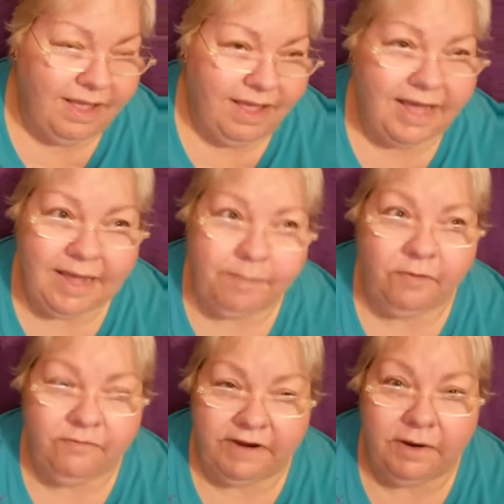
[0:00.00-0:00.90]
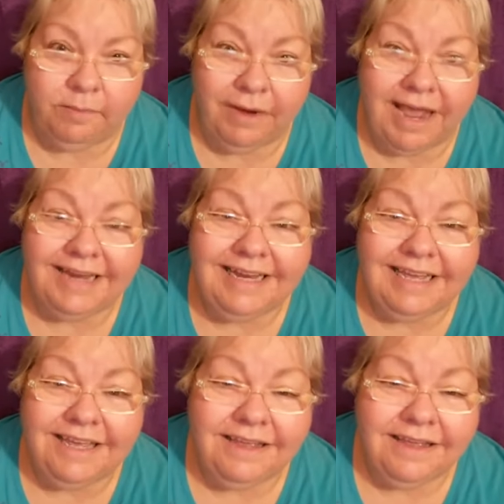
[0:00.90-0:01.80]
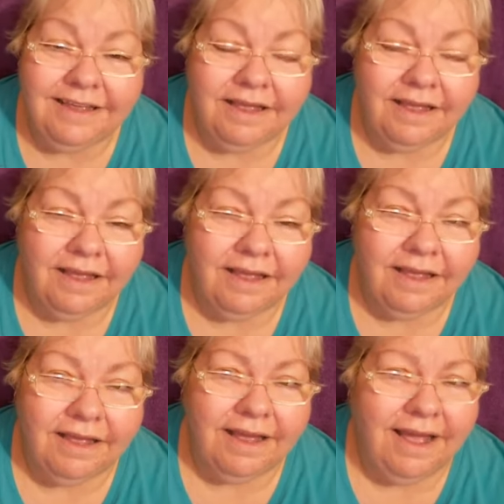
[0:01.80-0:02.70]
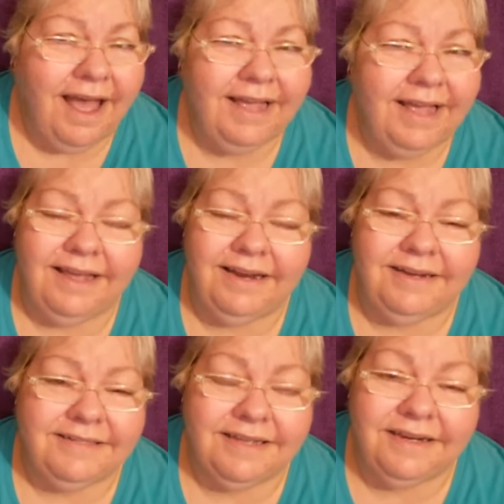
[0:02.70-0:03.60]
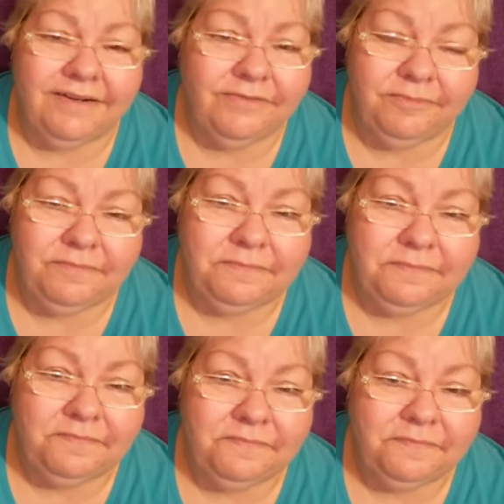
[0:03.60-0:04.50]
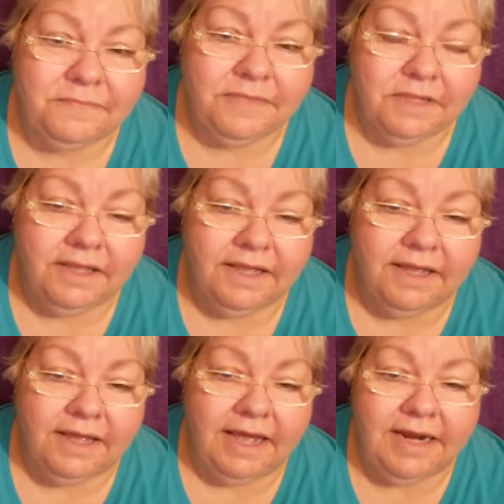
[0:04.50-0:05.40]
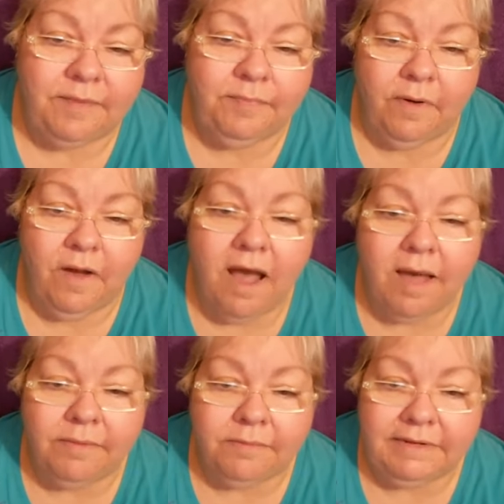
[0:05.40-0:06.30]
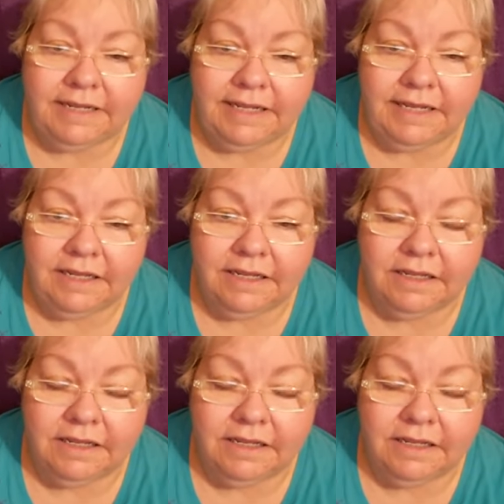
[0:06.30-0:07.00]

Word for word: a couple Vera Bradley. I got a ton of them. And I probably,